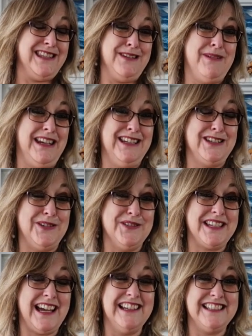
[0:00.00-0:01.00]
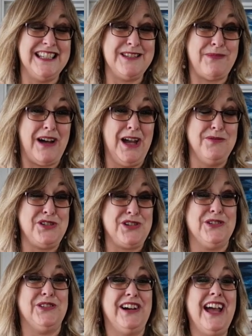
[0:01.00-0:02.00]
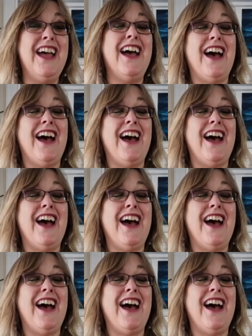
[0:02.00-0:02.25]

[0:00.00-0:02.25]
so many dolls houses, but I'm sure,